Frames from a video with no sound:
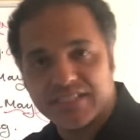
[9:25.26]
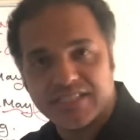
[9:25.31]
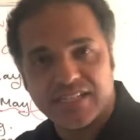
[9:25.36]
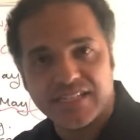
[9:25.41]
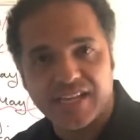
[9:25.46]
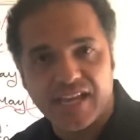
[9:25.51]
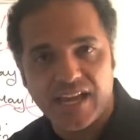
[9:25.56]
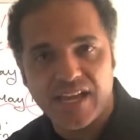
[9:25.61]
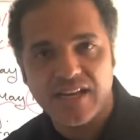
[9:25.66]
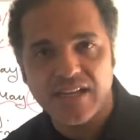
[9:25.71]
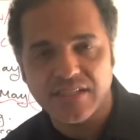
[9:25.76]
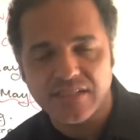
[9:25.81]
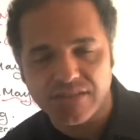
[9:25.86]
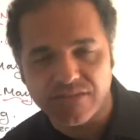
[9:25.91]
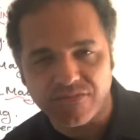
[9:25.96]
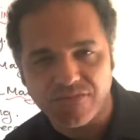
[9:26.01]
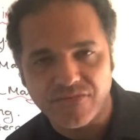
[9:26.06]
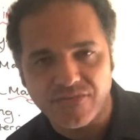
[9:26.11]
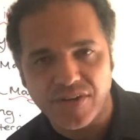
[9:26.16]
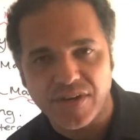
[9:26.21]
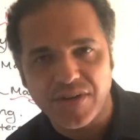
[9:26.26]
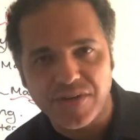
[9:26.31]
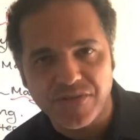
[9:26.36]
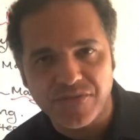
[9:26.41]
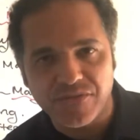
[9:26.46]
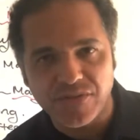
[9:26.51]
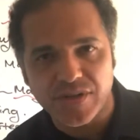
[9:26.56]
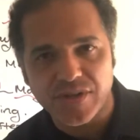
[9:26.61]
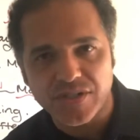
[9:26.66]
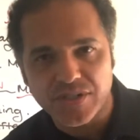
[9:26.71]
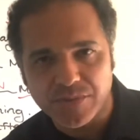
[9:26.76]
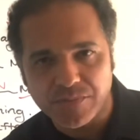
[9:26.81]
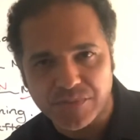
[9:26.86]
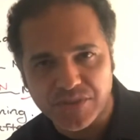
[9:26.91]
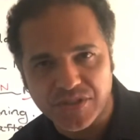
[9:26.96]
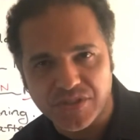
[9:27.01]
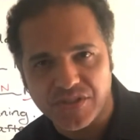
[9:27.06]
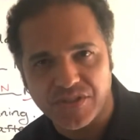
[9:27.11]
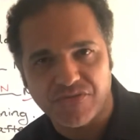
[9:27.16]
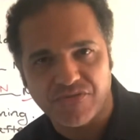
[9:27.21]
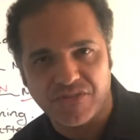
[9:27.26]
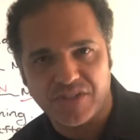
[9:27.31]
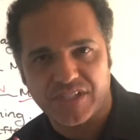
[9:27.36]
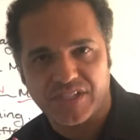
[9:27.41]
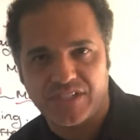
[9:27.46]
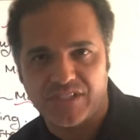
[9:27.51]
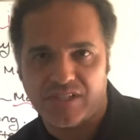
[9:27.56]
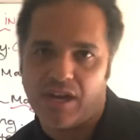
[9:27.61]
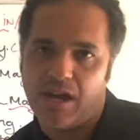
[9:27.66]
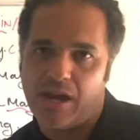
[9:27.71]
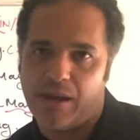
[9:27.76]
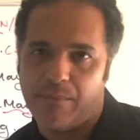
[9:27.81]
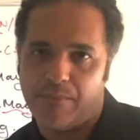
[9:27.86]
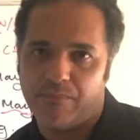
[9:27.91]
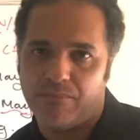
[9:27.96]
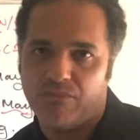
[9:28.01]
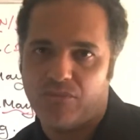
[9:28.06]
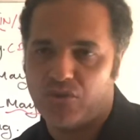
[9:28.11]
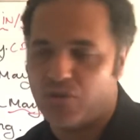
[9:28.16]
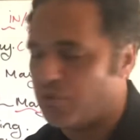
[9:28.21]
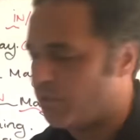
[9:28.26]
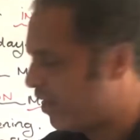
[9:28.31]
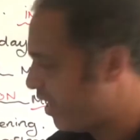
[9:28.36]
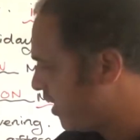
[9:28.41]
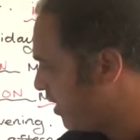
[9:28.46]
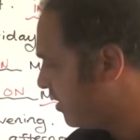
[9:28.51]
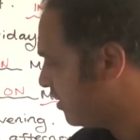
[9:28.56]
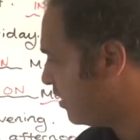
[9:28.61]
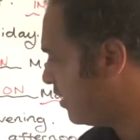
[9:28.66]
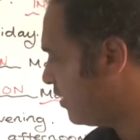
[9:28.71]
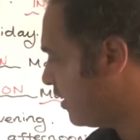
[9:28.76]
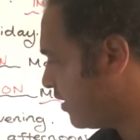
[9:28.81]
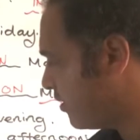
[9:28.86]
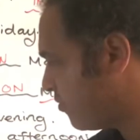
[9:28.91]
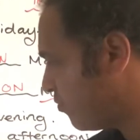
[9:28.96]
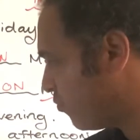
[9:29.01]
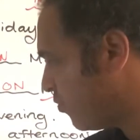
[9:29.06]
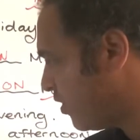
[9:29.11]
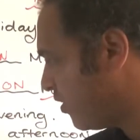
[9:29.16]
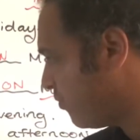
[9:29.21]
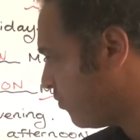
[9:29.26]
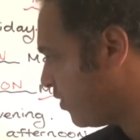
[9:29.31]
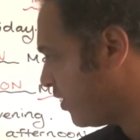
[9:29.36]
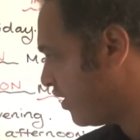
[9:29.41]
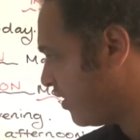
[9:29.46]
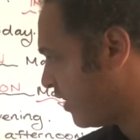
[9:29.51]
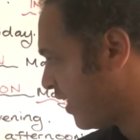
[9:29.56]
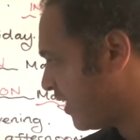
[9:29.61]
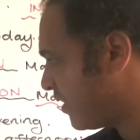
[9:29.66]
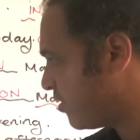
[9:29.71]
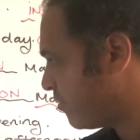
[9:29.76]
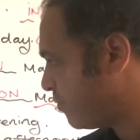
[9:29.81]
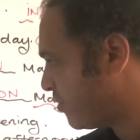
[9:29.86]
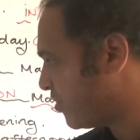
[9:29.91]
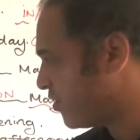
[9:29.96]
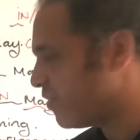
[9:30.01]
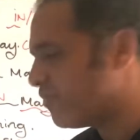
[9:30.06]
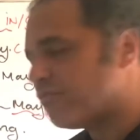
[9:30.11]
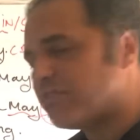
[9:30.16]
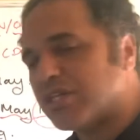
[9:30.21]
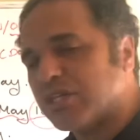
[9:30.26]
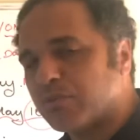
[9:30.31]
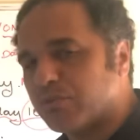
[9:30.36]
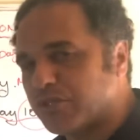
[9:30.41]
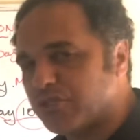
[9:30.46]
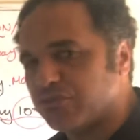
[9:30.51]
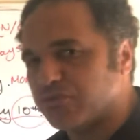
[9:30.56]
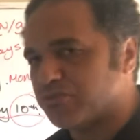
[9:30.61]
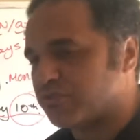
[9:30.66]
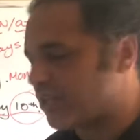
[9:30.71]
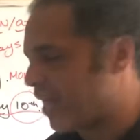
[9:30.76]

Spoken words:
again, it's a very, very specific time. So anything that's really, really that specific, we use